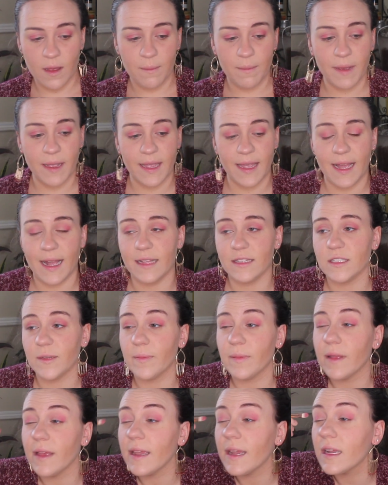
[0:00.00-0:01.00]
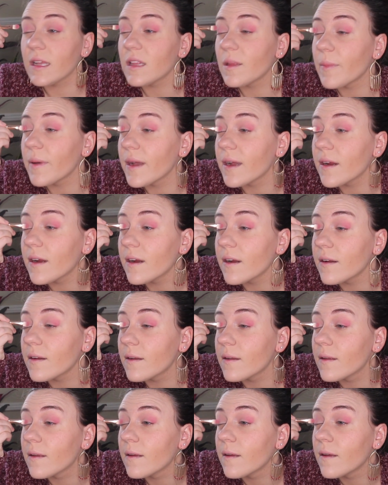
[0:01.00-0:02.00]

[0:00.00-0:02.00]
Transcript: My cats are playing in the background.